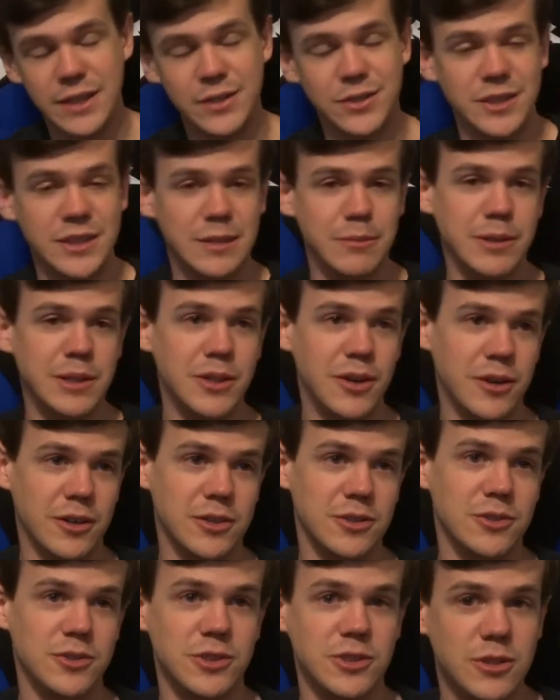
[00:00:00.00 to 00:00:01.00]
it's going to be Dark
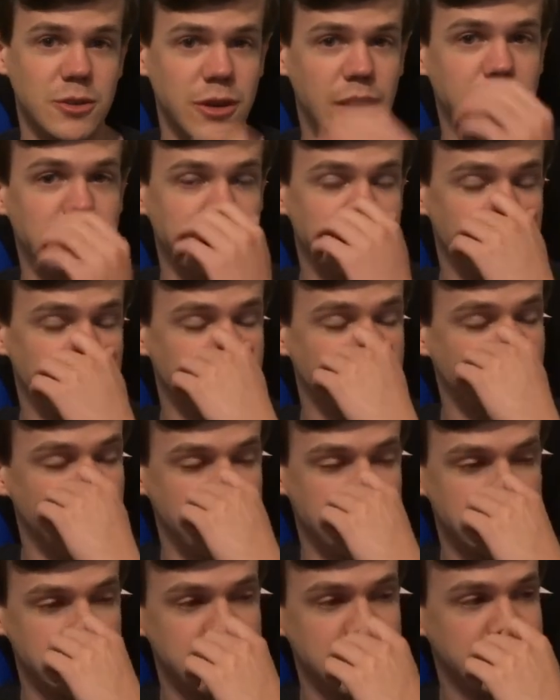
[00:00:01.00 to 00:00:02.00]
Souls 2 I beat
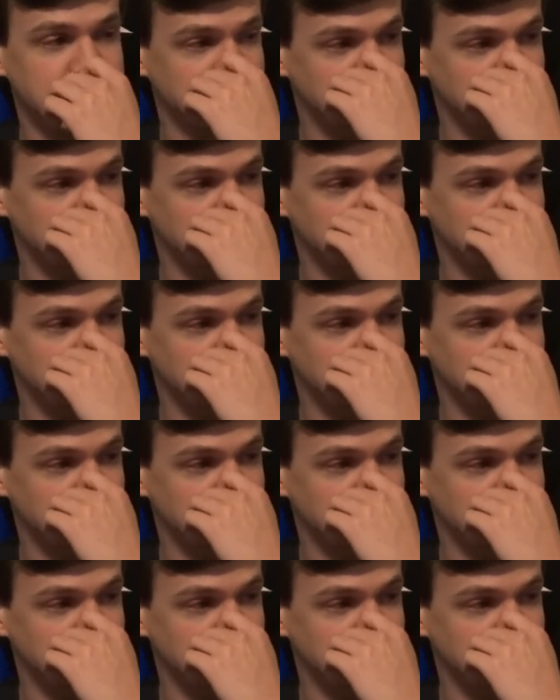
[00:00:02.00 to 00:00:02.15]
first.